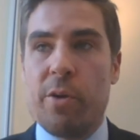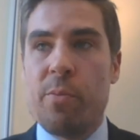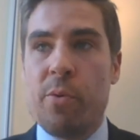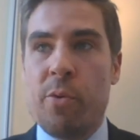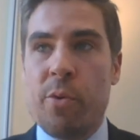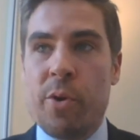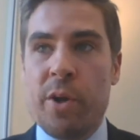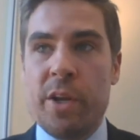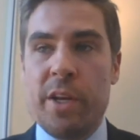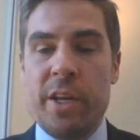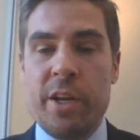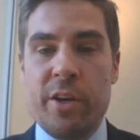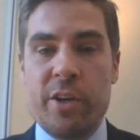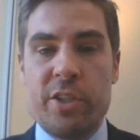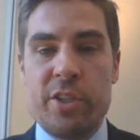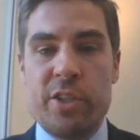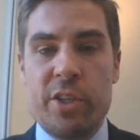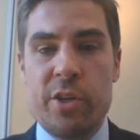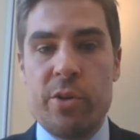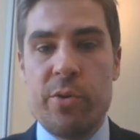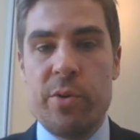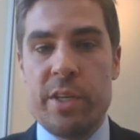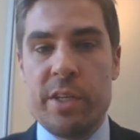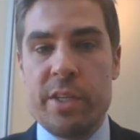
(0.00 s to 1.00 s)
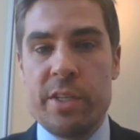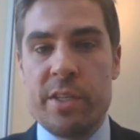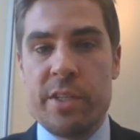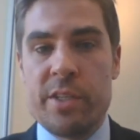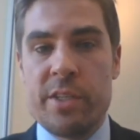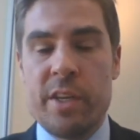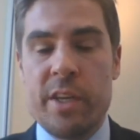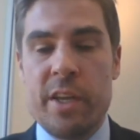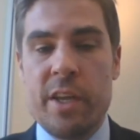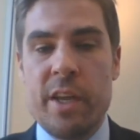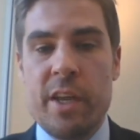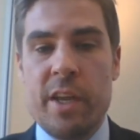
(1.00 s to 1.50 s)
point here too
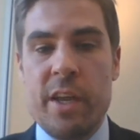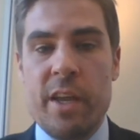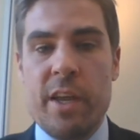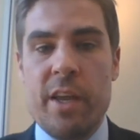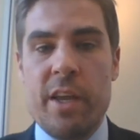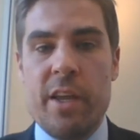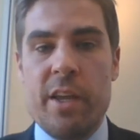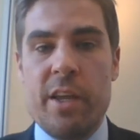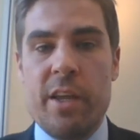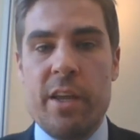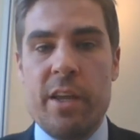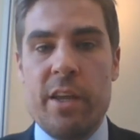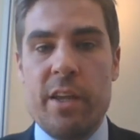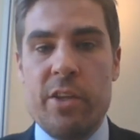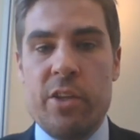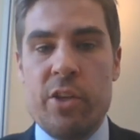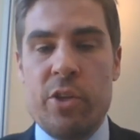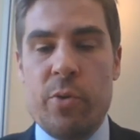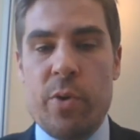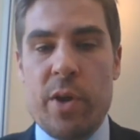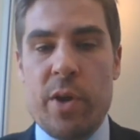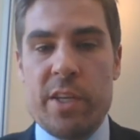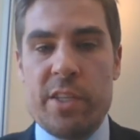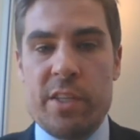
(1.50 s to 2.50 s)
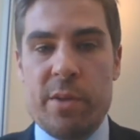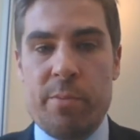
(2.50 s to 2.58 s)
is U.S.